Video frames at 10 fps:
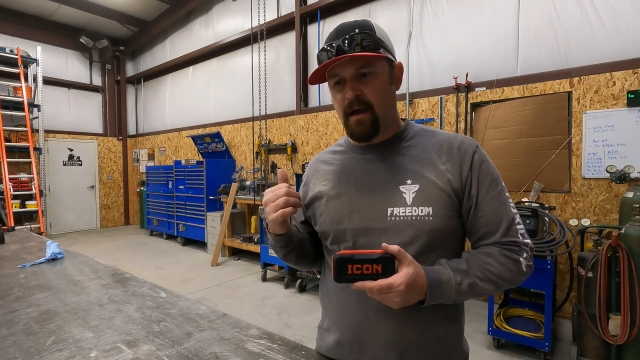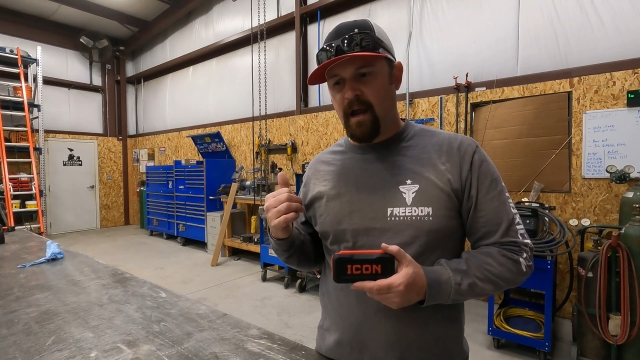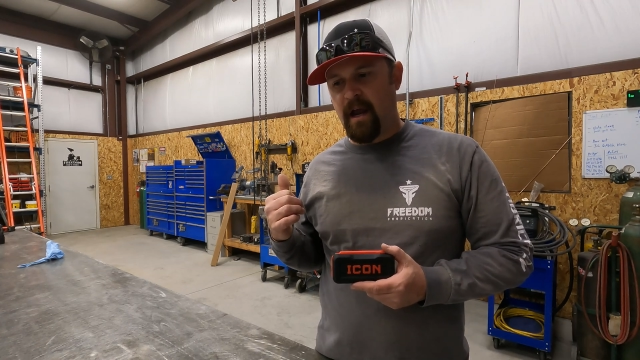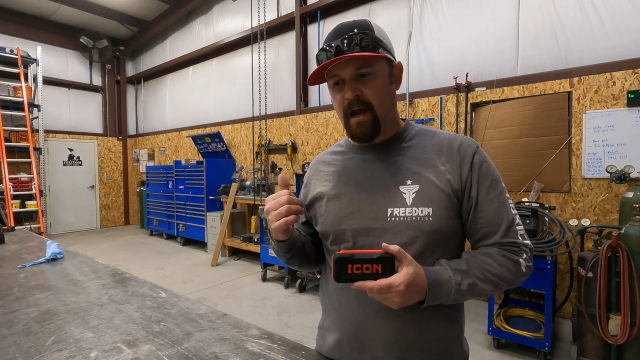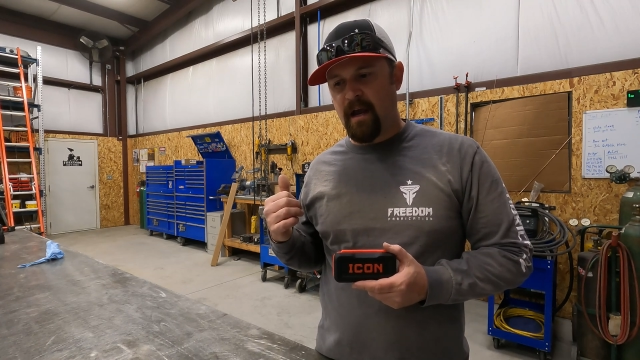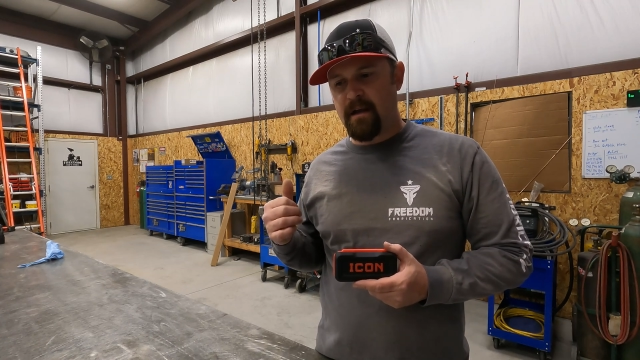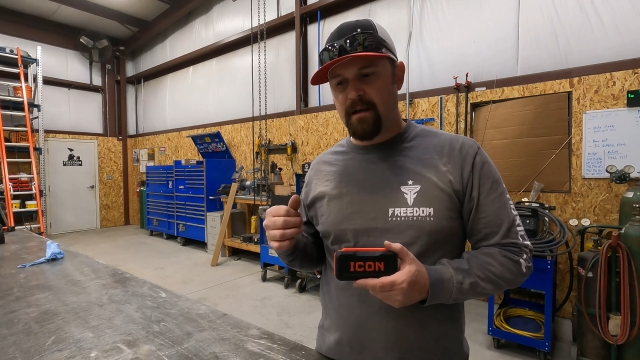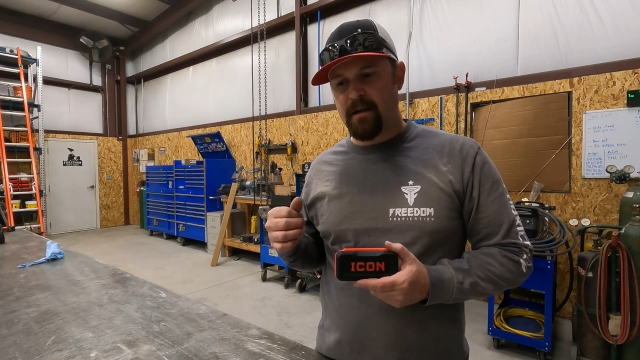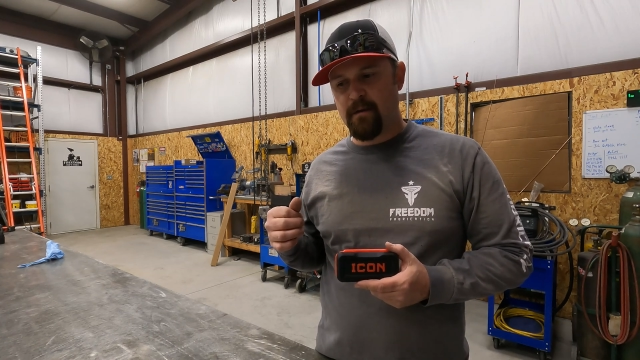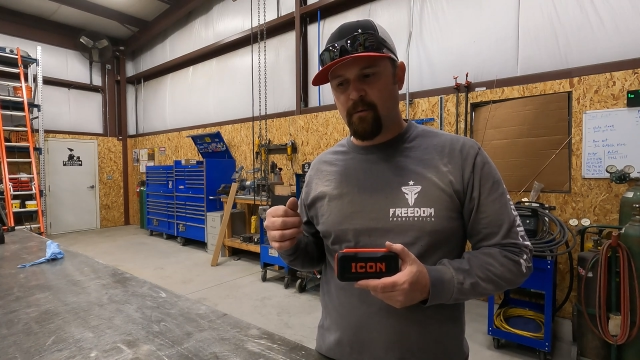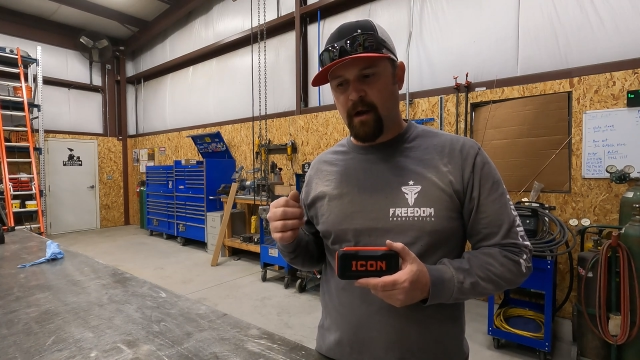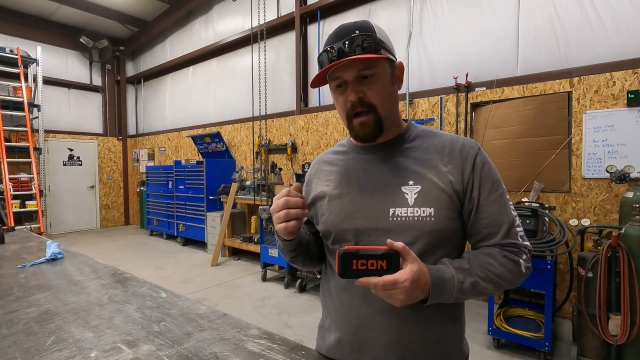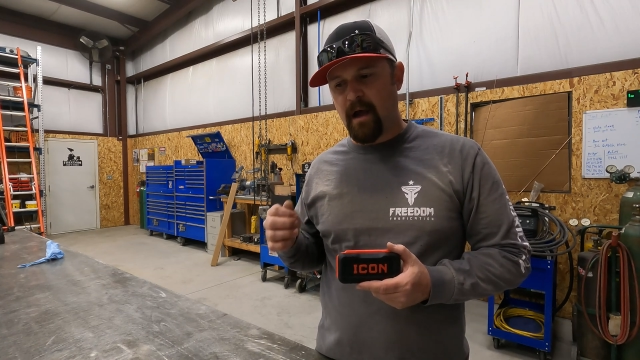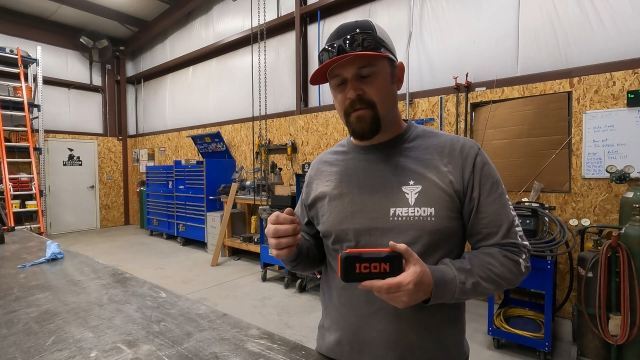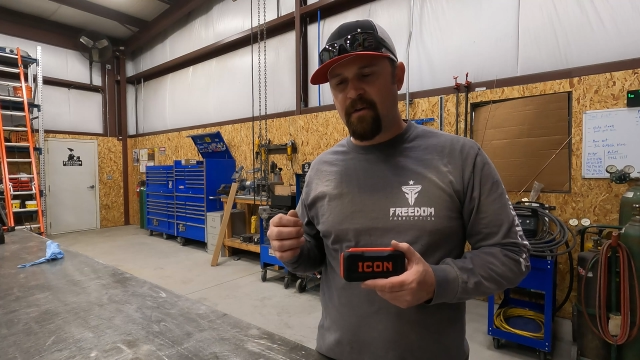and when I
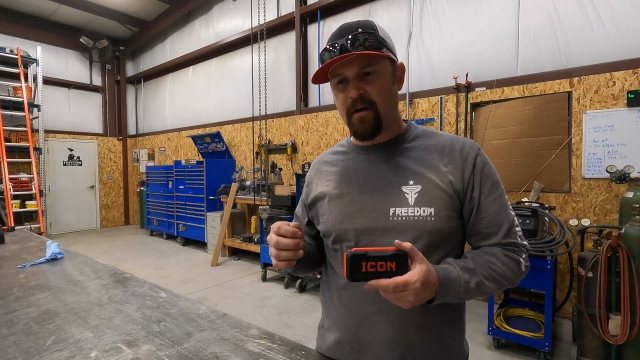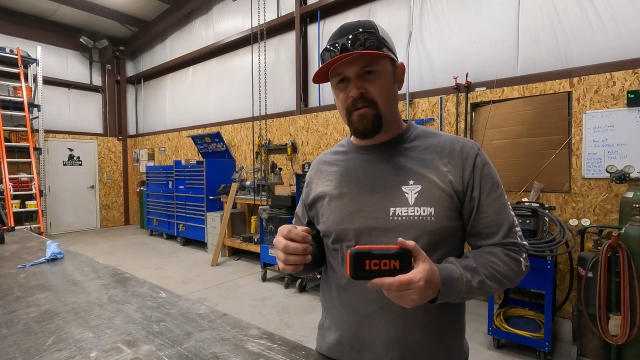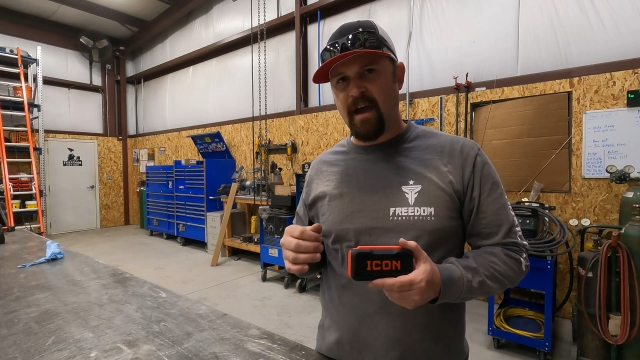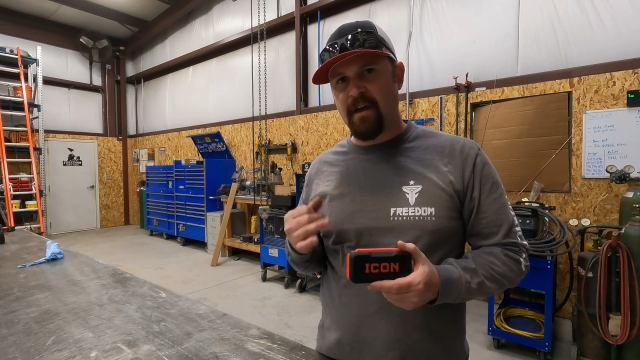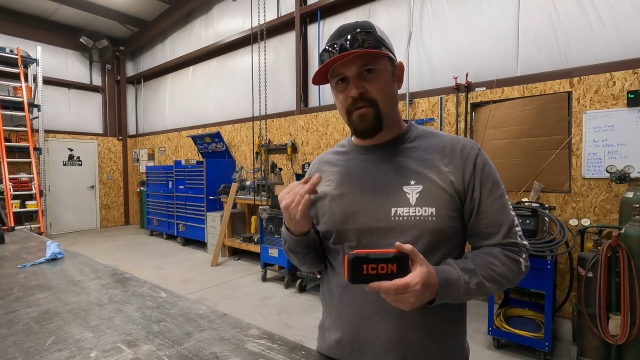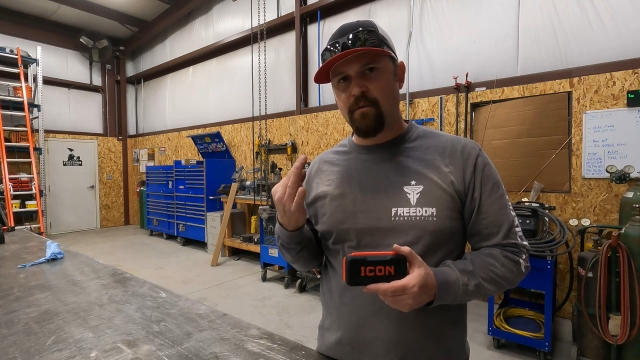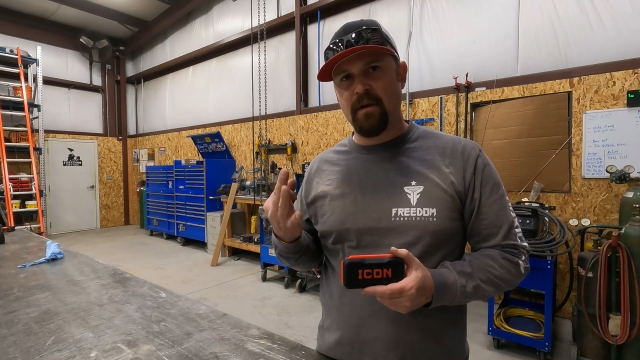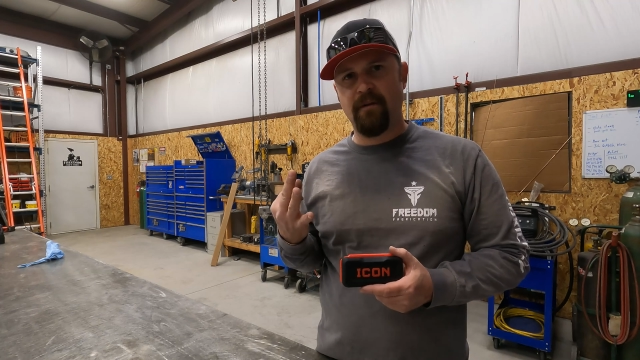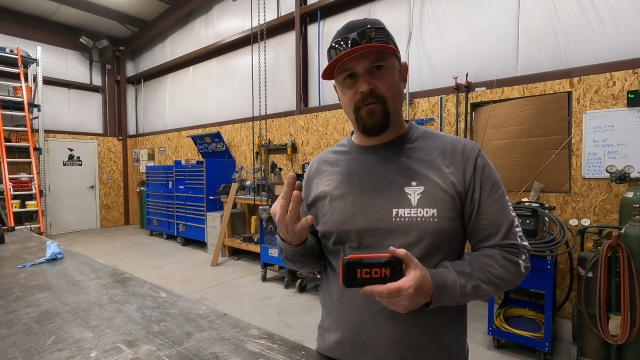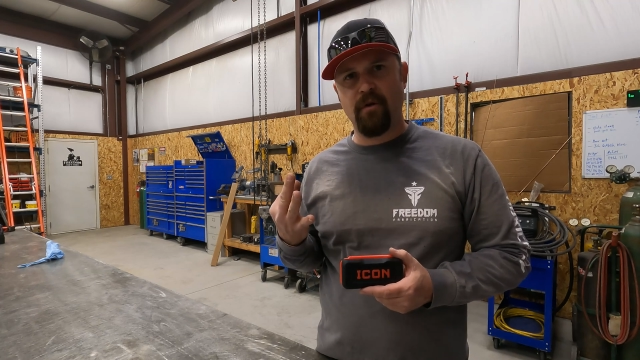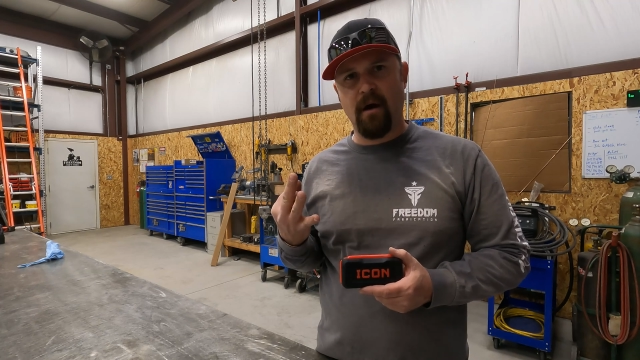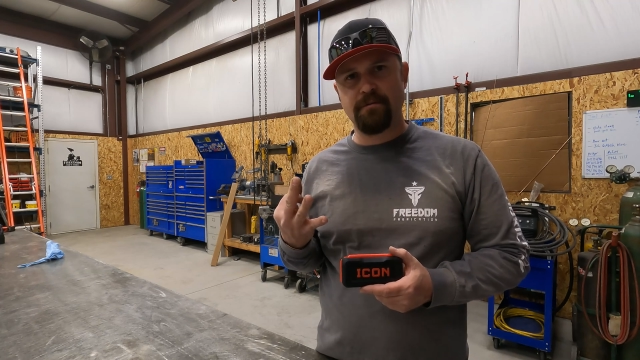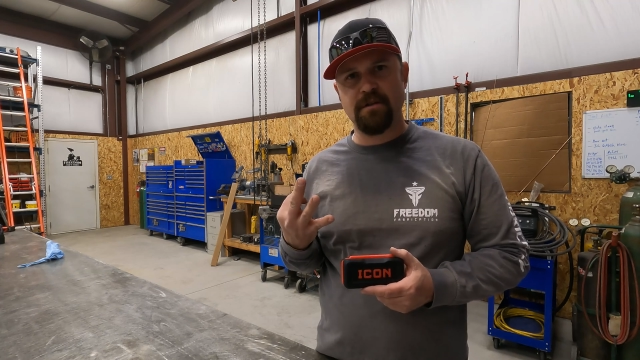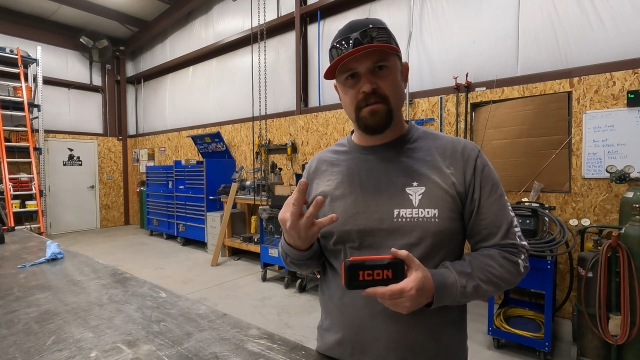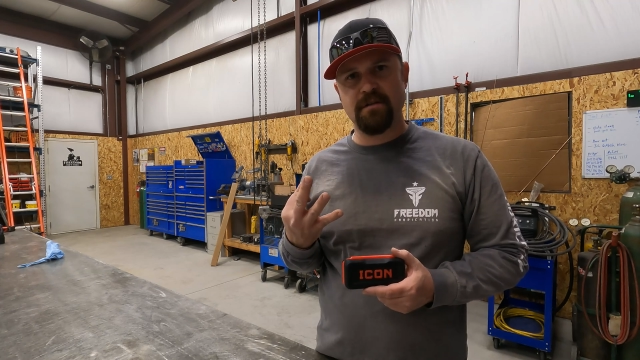got there, they had 3 different
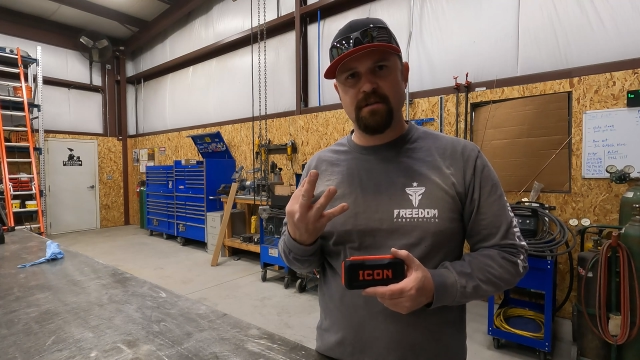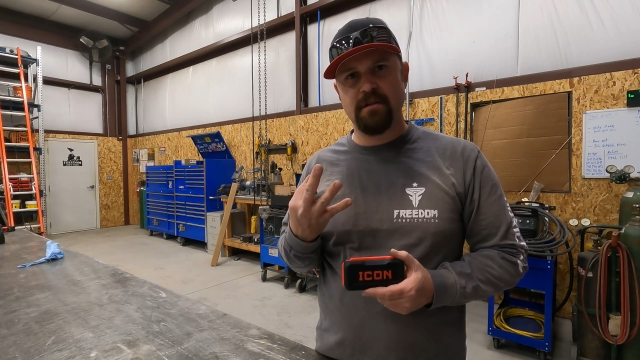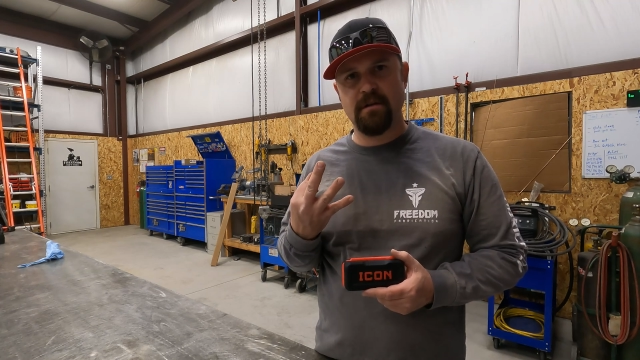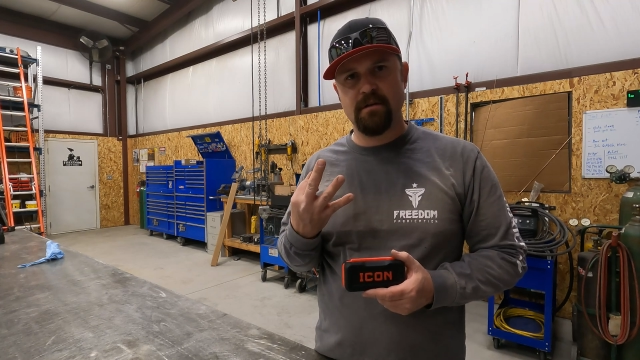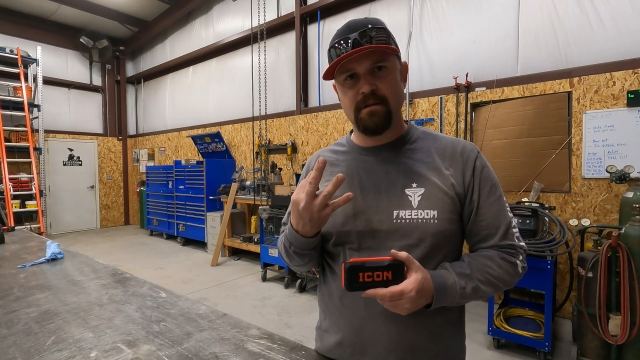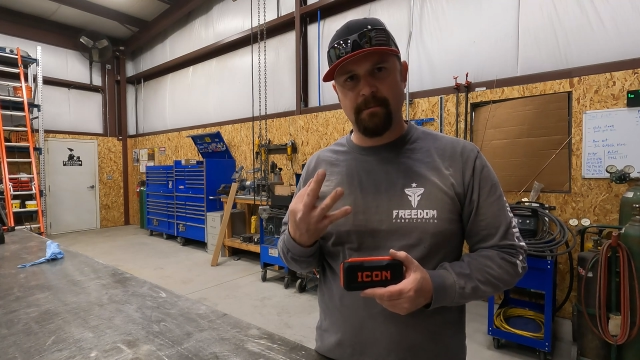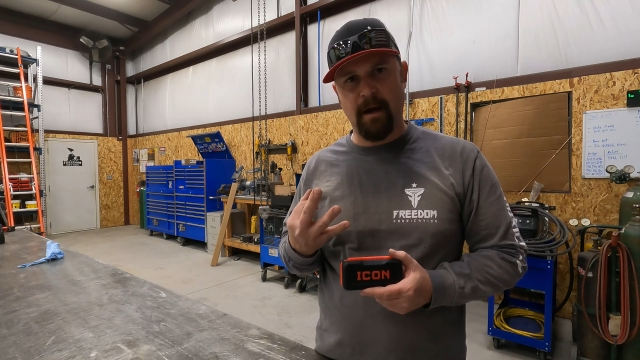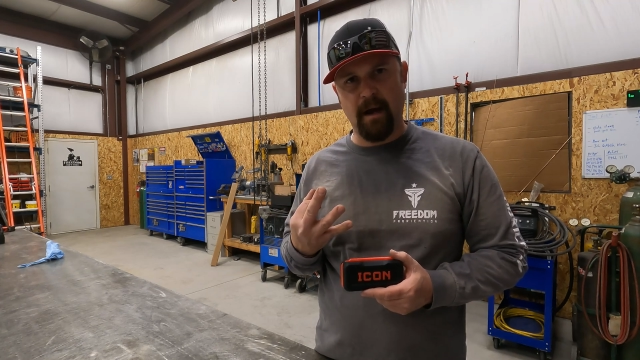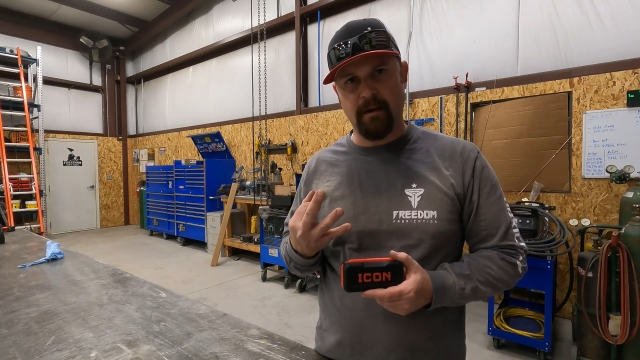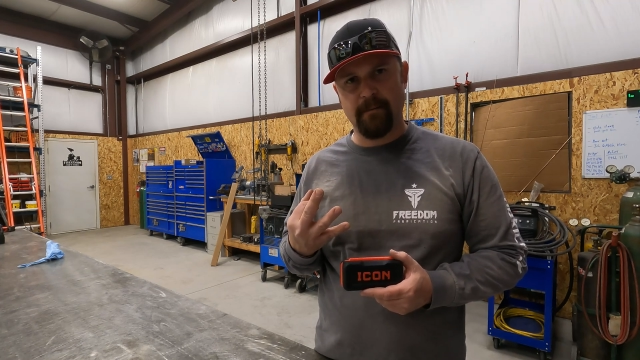options to buy.